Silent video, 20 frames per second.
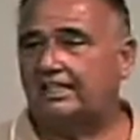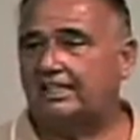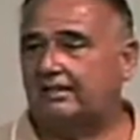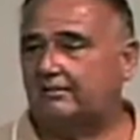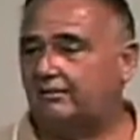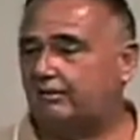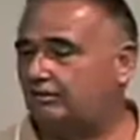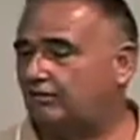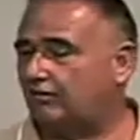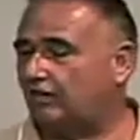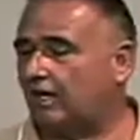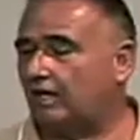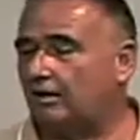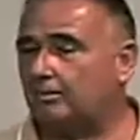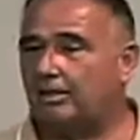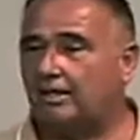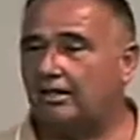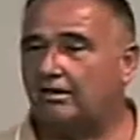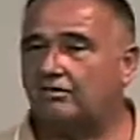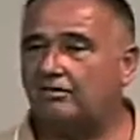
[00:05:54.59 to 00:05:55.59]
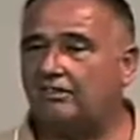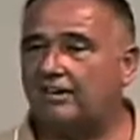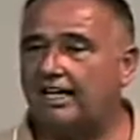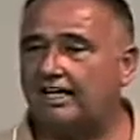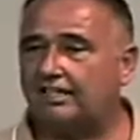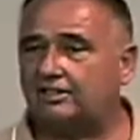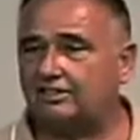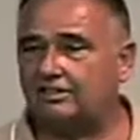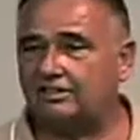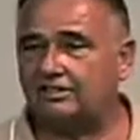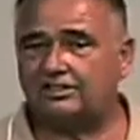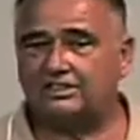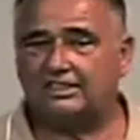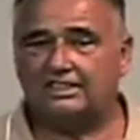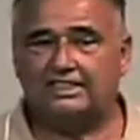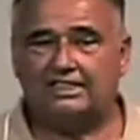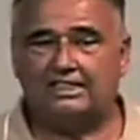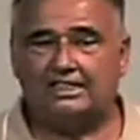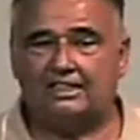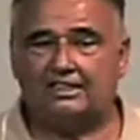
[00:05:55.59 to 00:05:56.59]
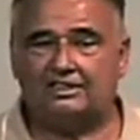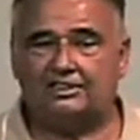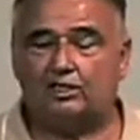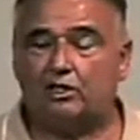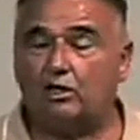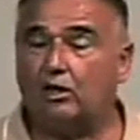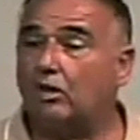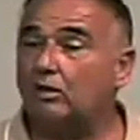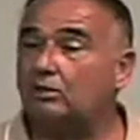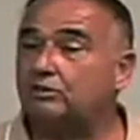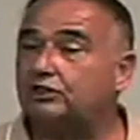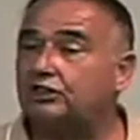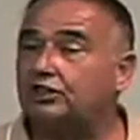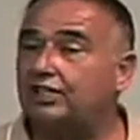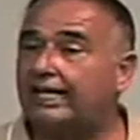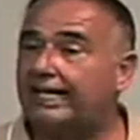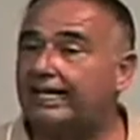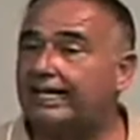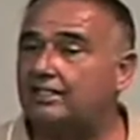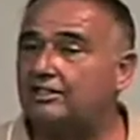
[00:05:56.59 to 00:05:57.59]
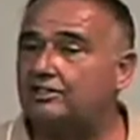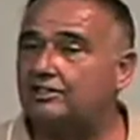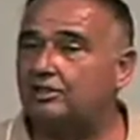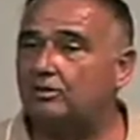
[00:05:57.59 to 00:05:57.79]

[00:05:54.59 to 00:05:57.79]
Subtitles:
of environmental factors that all changed